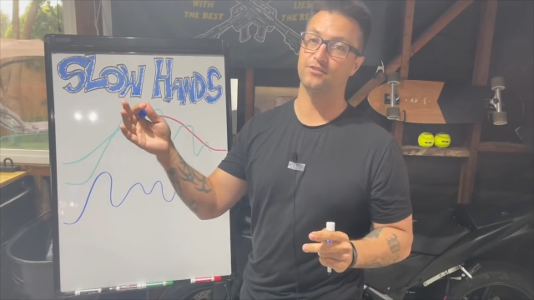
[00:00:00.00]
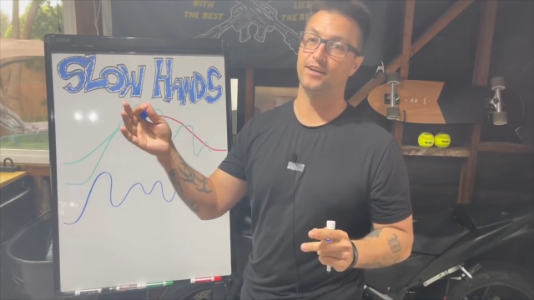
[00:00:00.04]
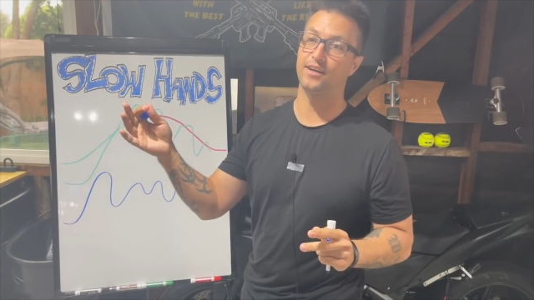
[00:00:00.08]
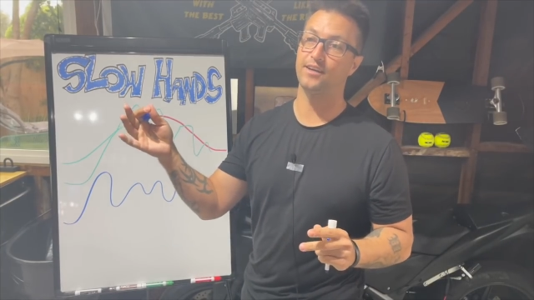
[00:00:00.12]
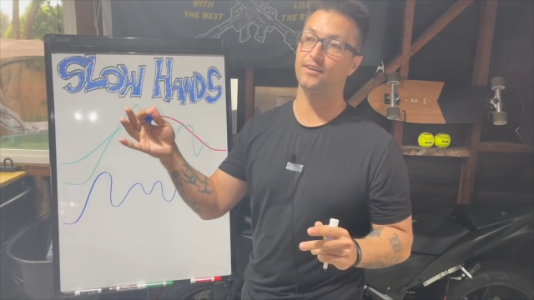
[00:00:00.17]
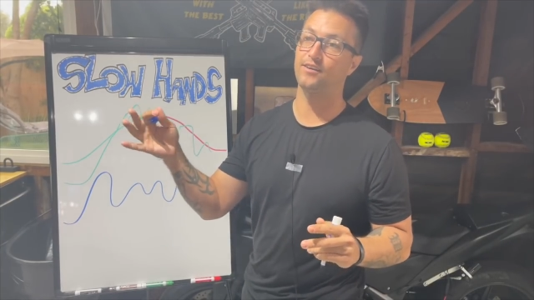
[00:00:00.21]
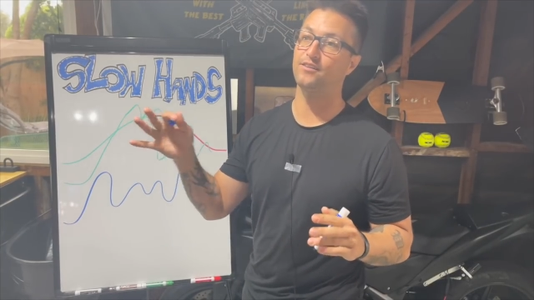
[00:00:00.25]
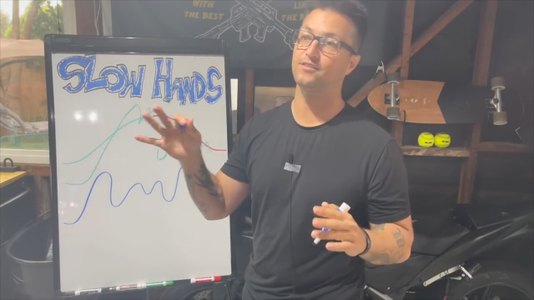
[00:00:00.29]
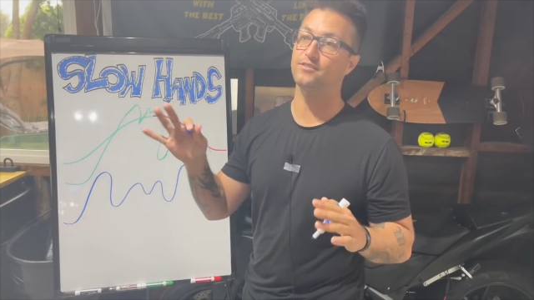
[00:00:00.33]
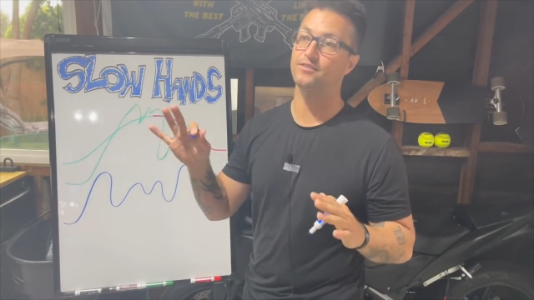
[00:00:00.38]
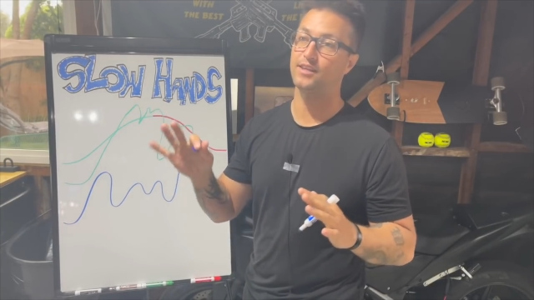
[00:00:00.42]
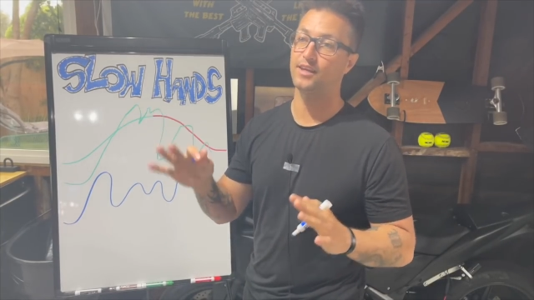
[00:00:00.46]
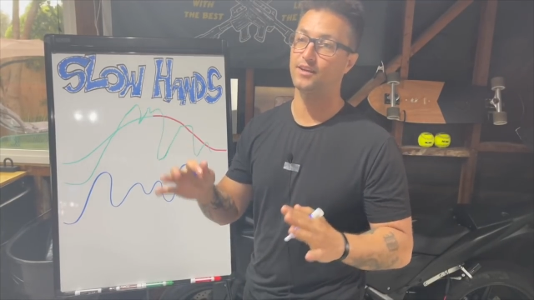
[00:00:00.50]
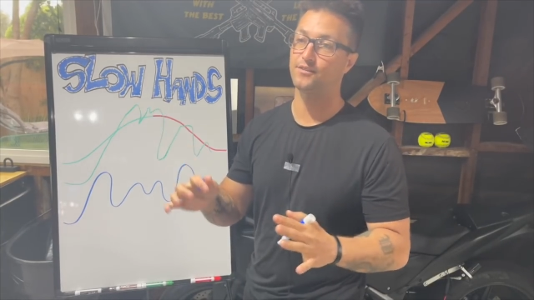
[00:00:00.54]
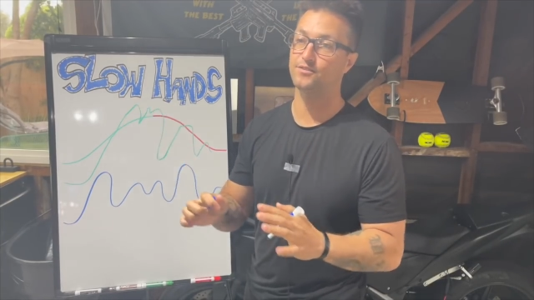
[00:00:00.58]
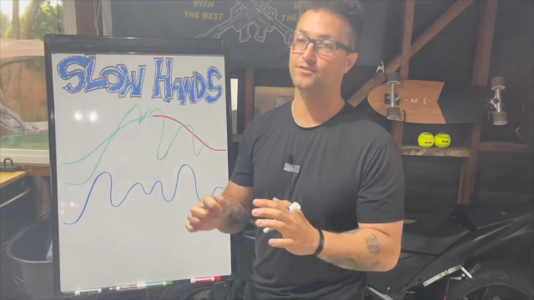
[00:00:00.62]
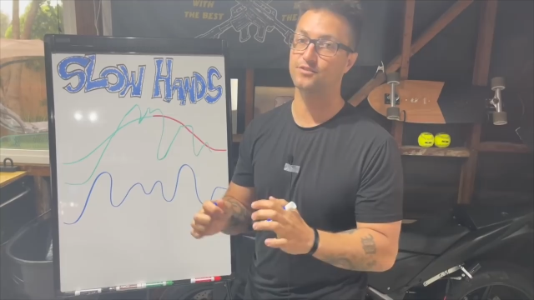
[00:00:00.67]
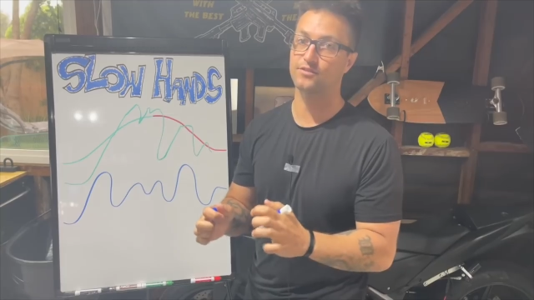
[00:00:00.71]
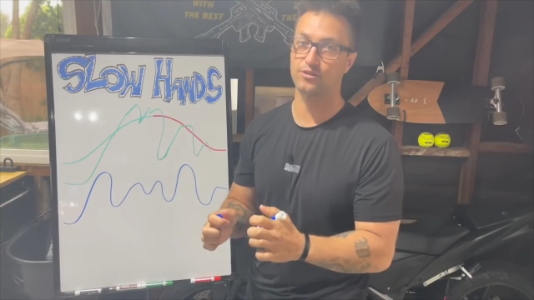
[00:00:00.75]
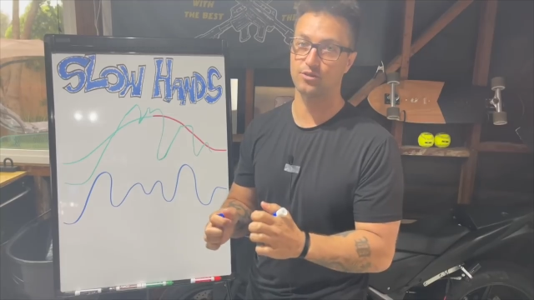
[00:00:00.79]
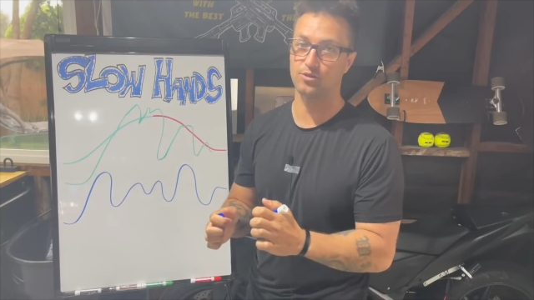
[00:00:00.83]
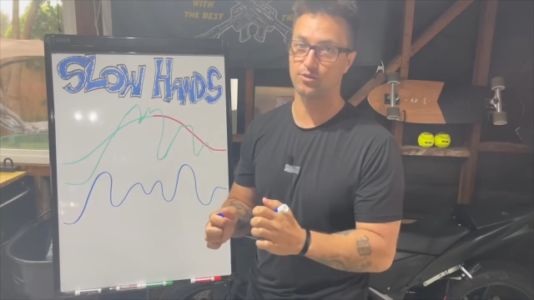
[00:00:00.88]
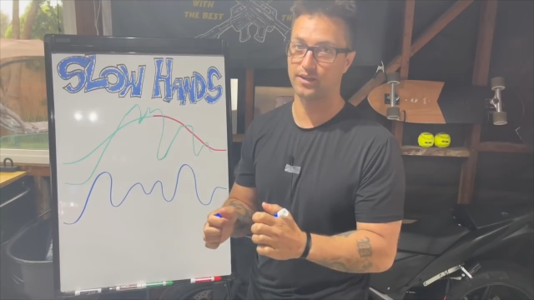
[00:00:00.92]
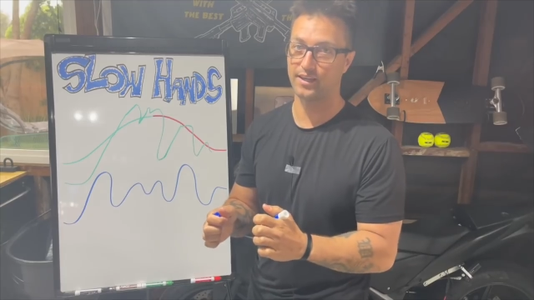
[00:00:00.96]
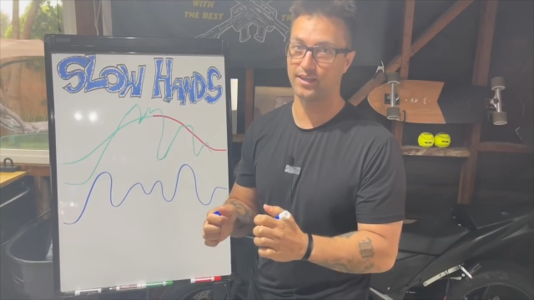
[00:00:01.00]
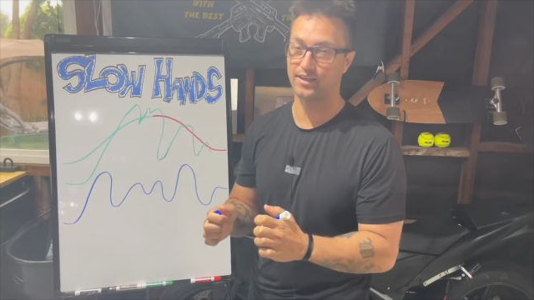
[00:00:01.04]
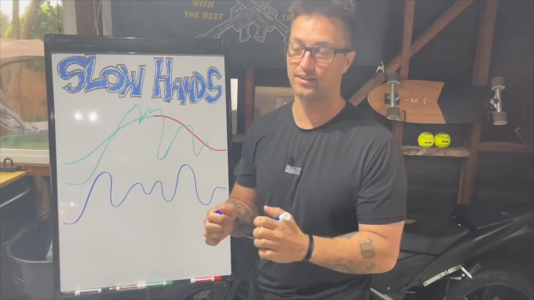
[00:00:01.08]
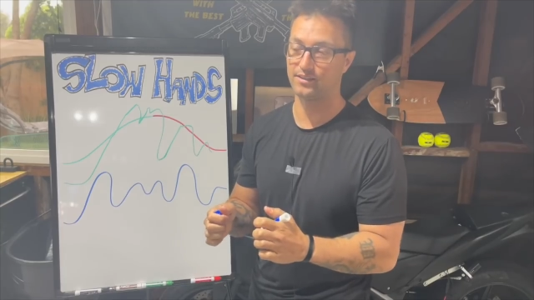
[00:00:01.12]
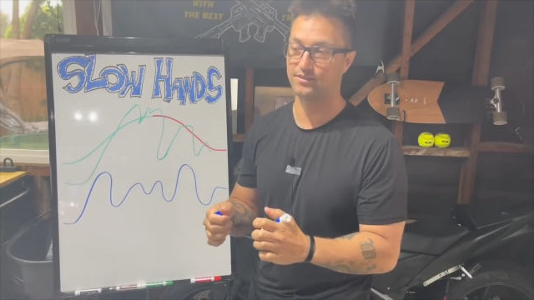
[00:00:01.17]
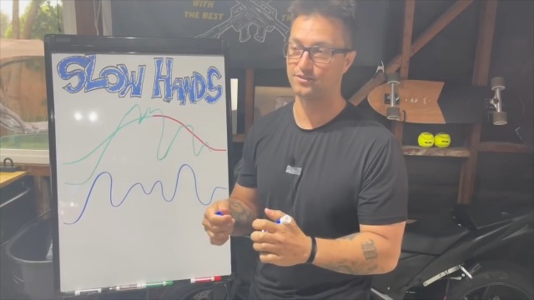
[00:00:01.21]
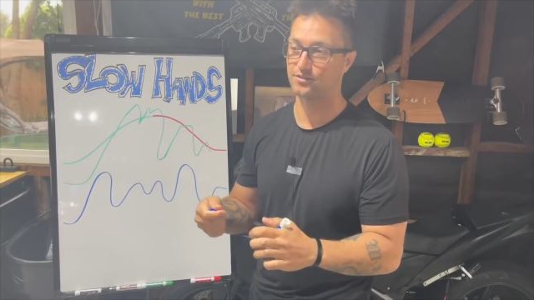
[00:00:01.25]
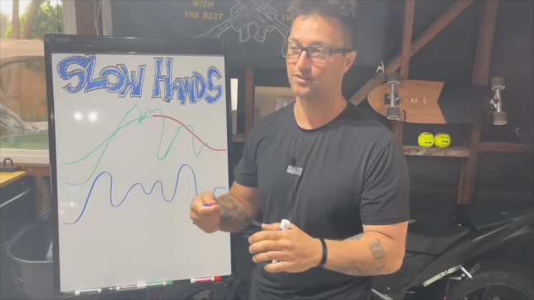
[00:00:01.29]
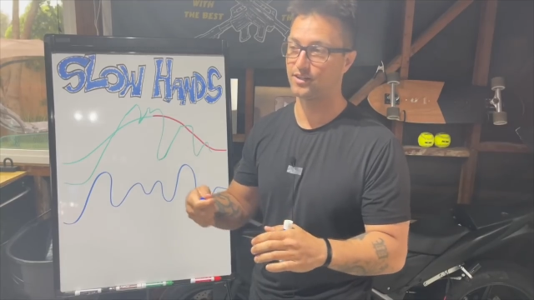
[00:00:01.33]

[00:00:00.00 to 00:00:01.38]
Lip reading: riders, they have slow hands.